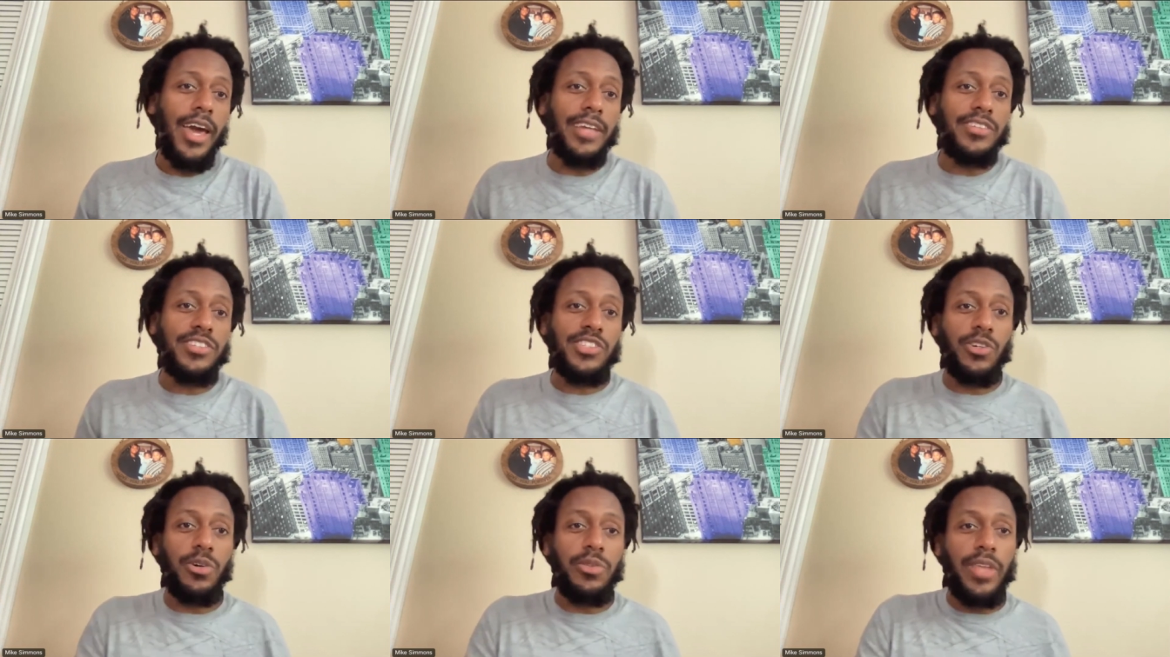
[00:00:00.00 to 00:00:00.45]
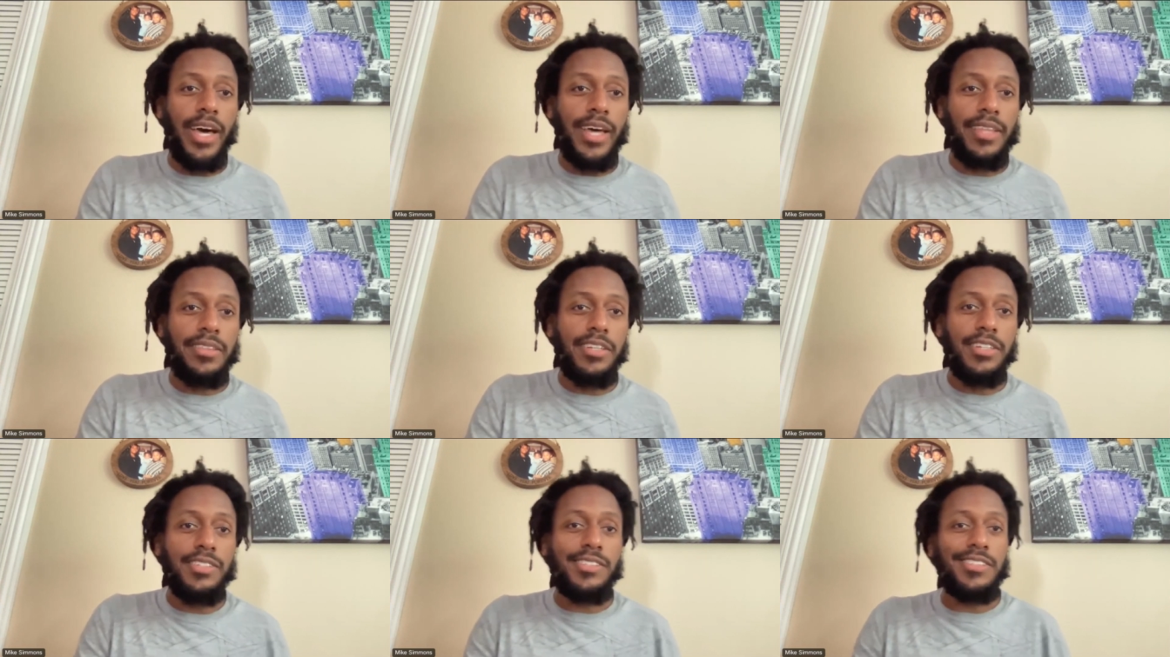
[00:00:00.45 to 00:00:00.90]
And so
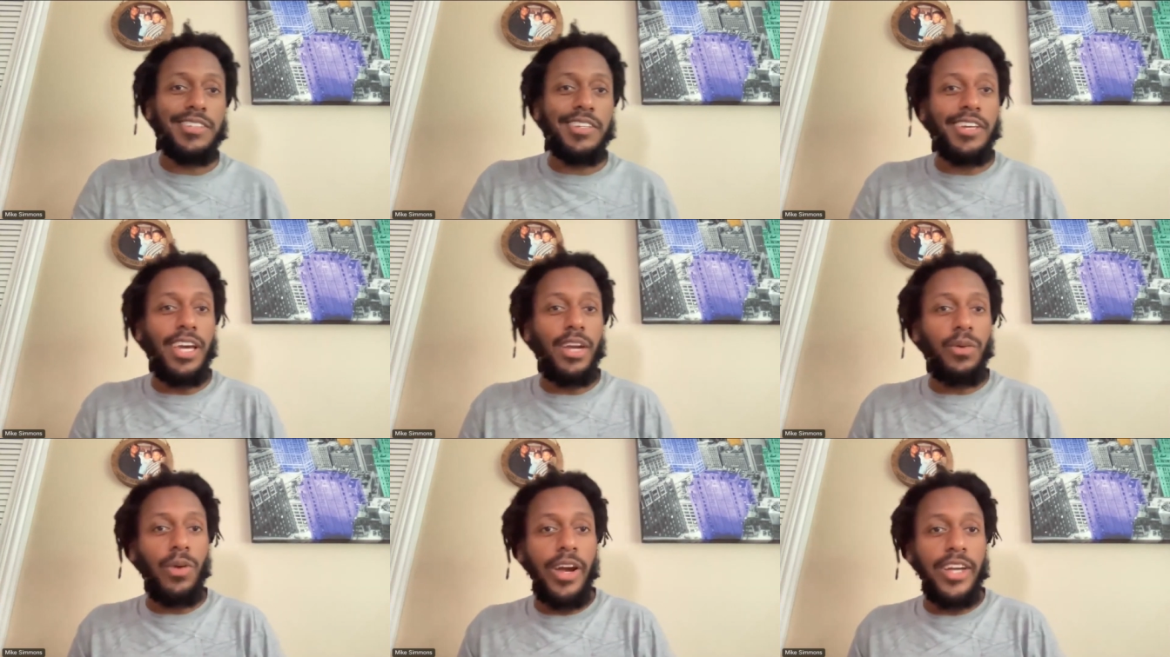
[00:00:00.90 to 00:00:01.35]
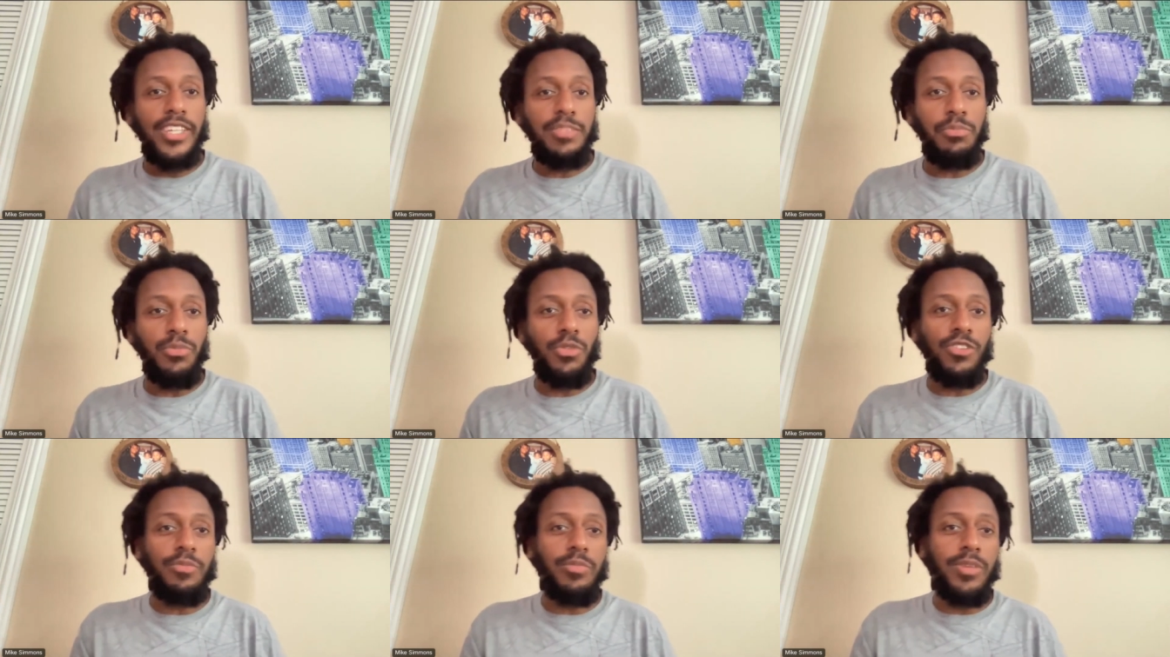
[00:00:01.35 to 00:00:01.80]
that leads to the gay rights
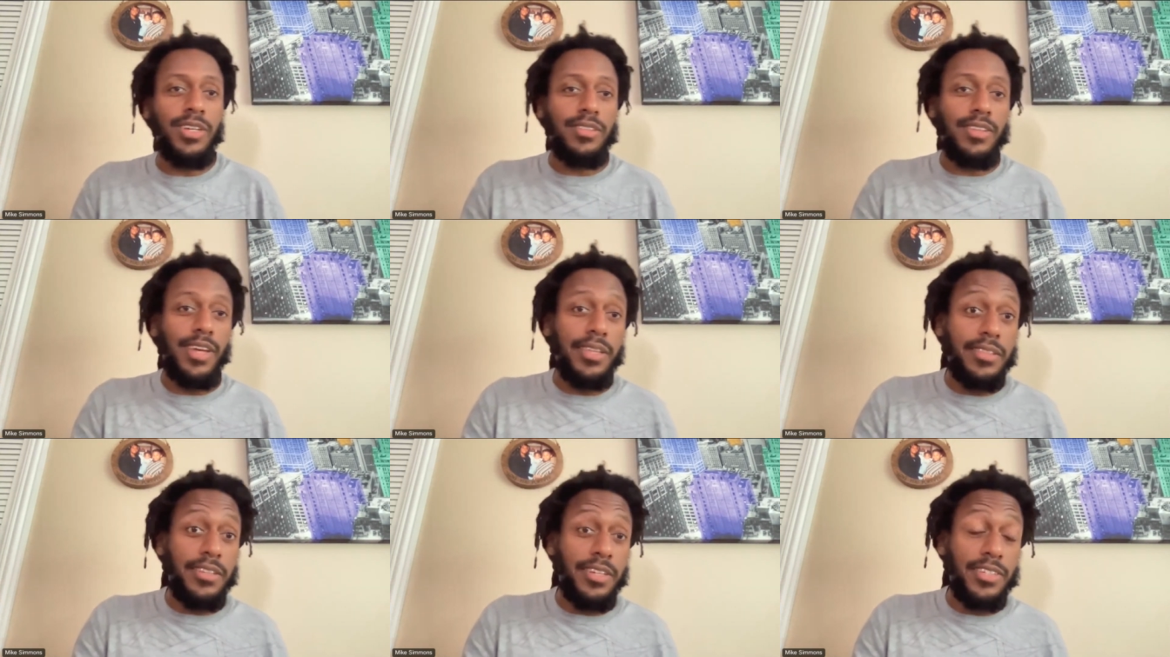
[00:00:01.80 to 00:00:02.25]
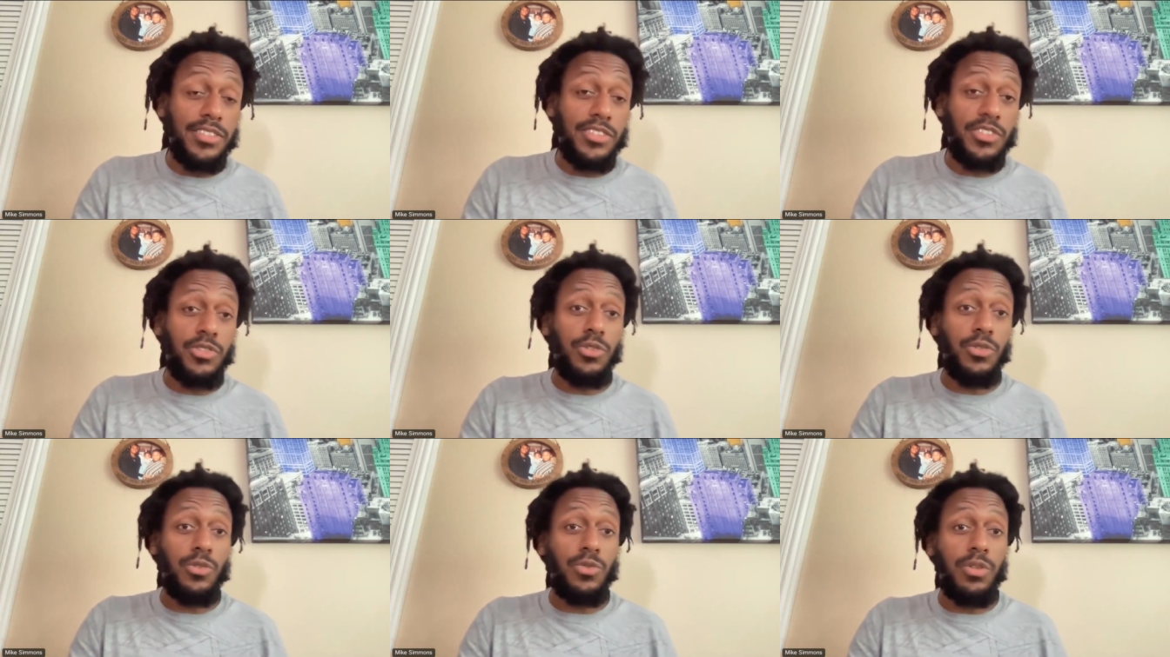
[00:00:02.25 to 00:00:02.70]
movement, that leads
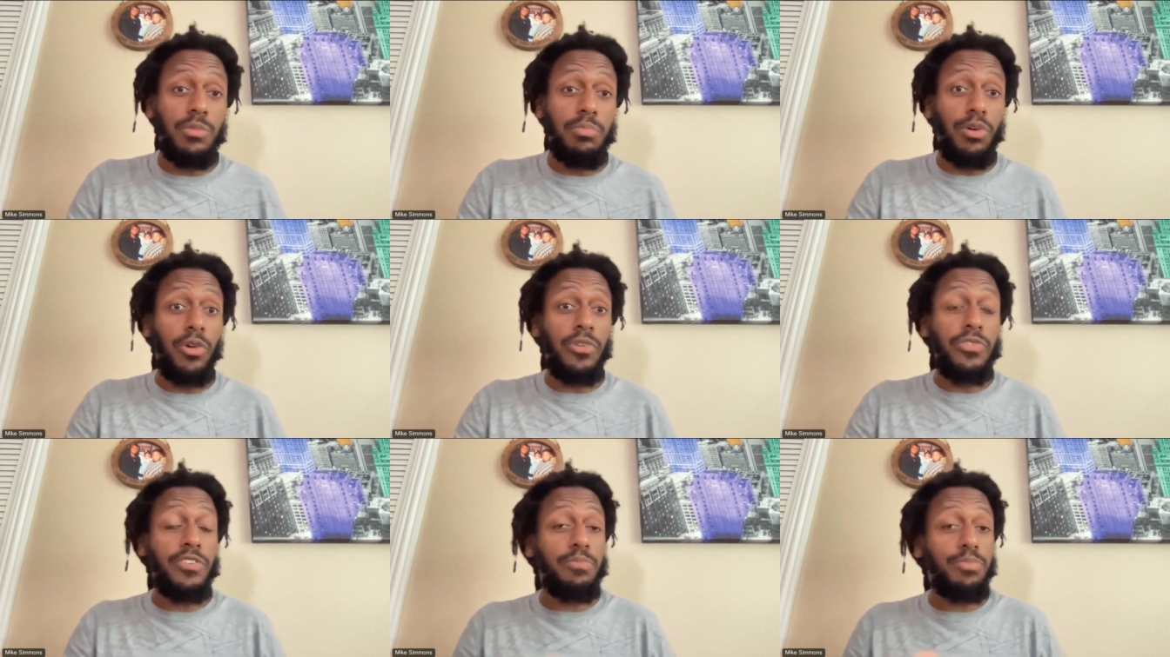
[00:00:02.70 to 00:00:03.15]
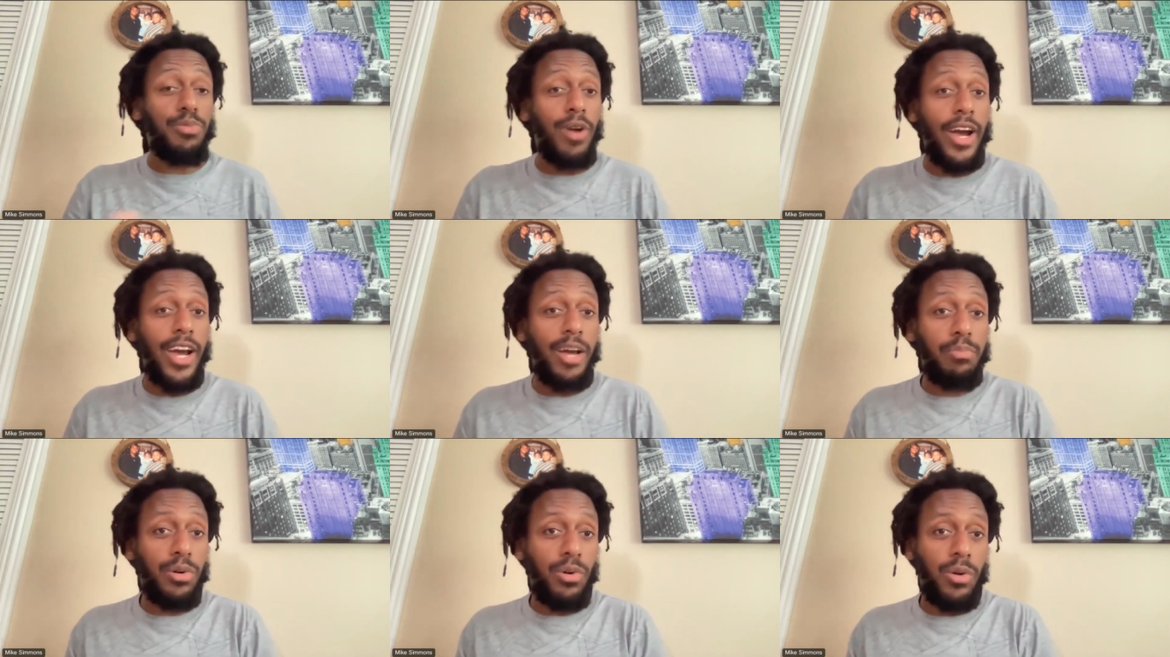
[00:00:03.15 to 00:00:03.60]
to the birth of
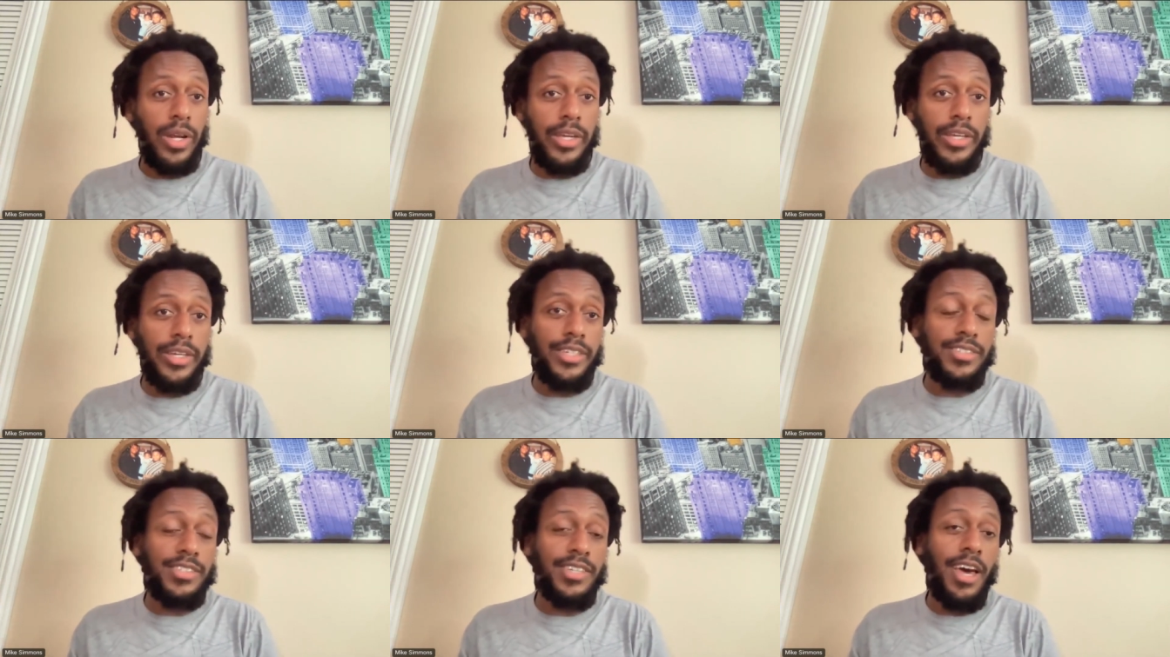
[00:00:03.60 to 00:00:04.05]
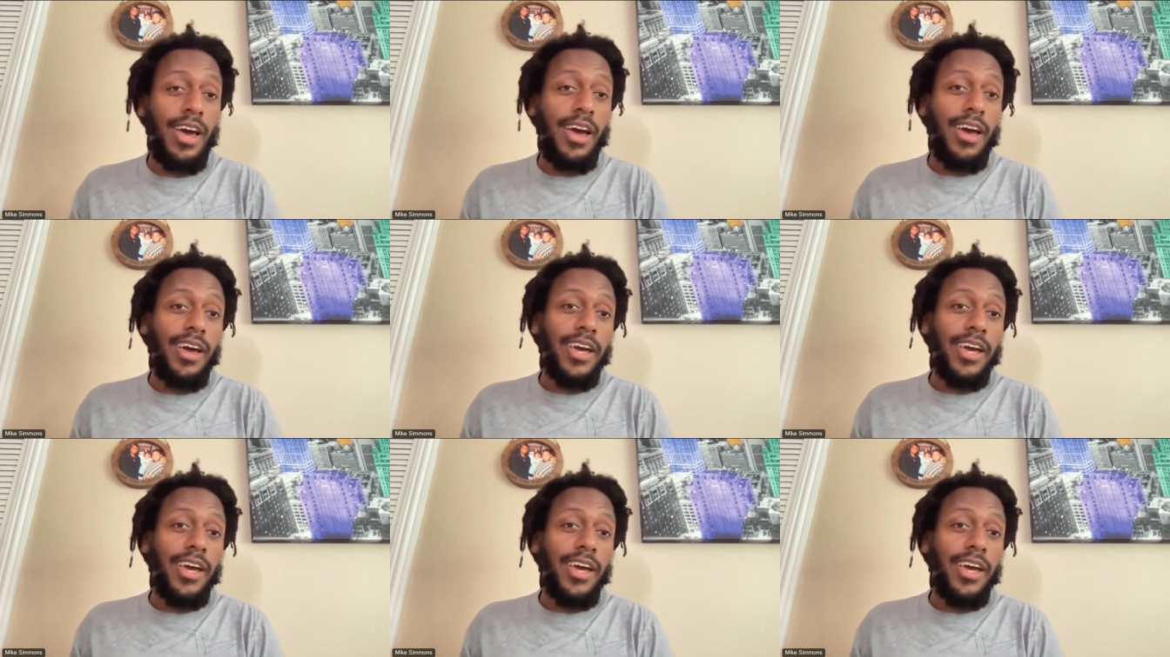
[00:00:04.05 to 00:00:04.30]
pride parades.